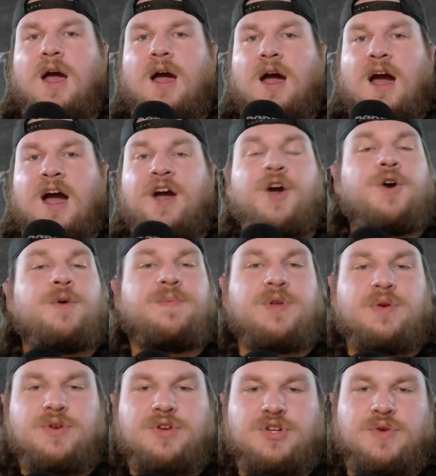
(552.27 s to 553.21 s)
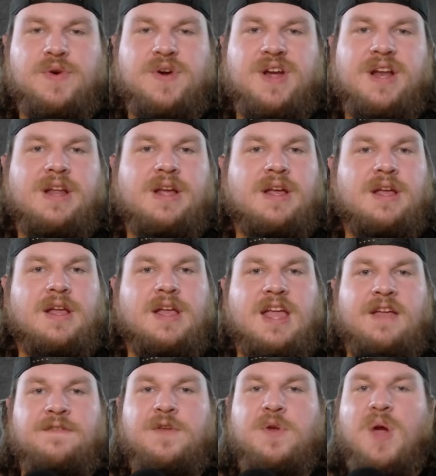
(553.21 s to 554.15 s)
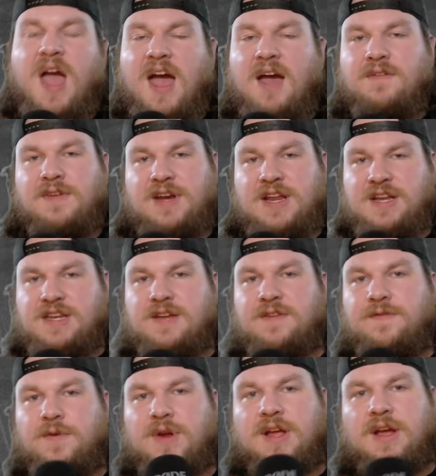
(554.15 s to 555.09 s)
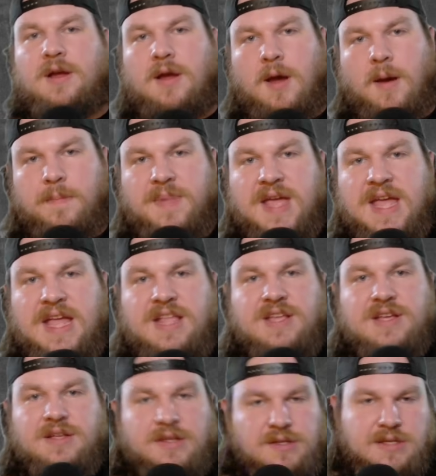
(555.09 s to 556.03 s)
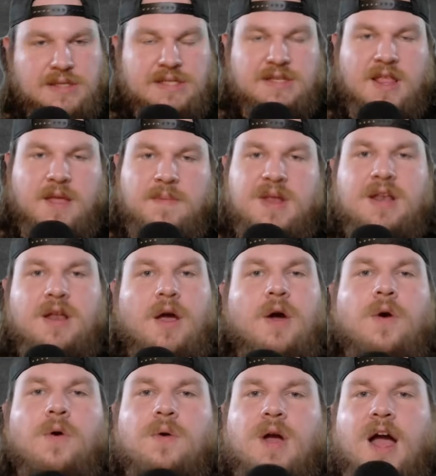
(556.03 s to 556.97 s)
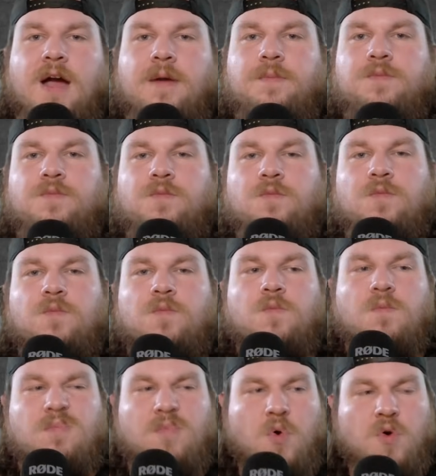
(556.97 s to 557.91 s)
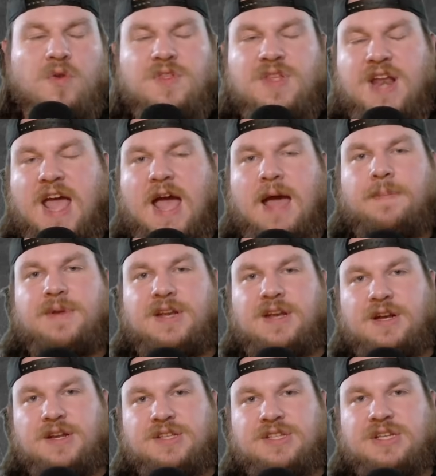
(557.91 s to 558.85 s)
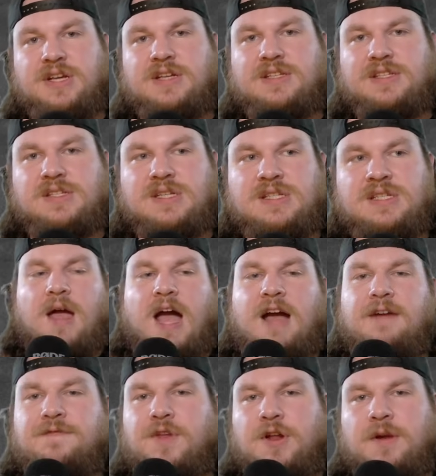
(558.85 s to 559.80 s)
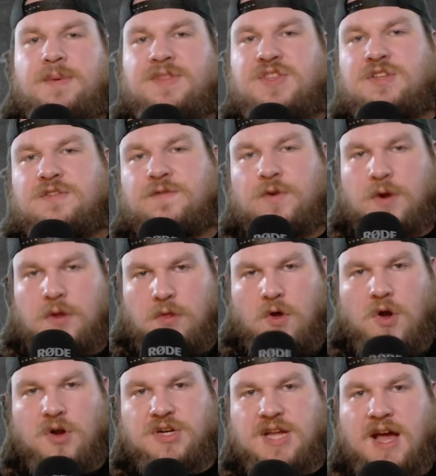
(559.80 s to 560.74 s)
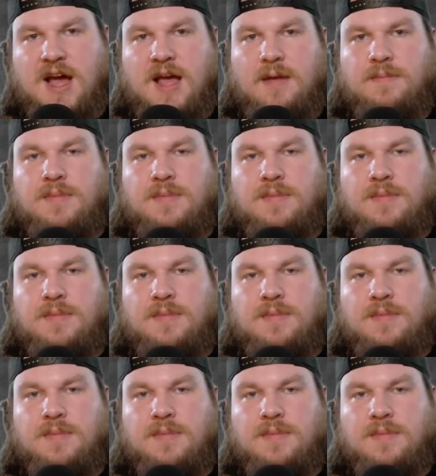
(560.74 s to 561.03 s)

I hope you enjoyed. If you have any differing opinions, let me know. I'm more than happy to discuss this. I've thought about this for a long time,